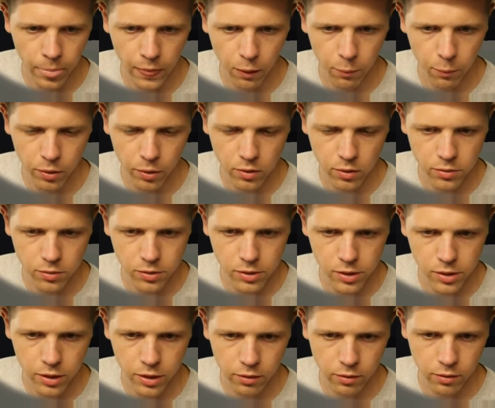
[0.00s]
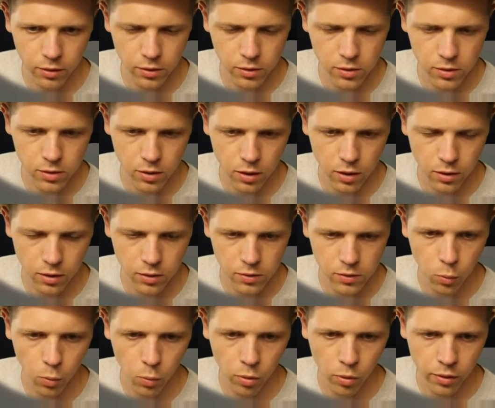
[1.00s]
But you'll see here it's
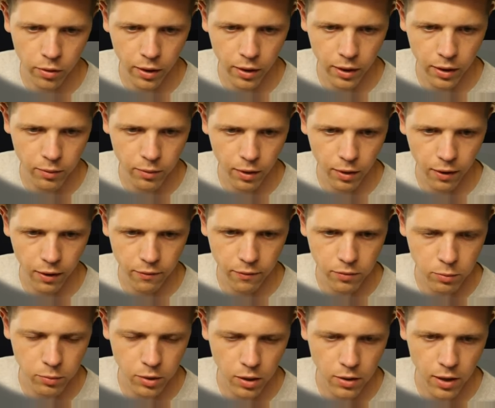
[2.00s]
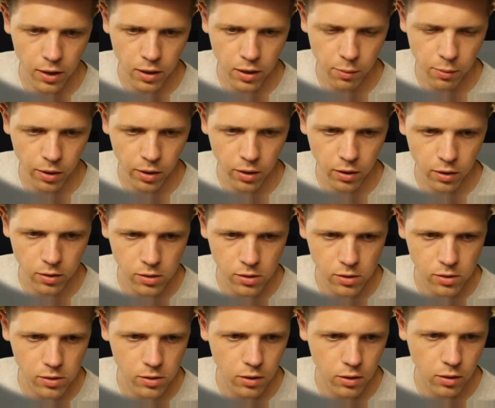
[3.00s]
worn. I have some titanium
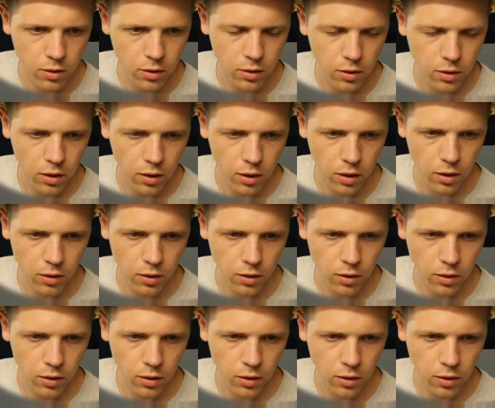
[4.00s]
ingots, and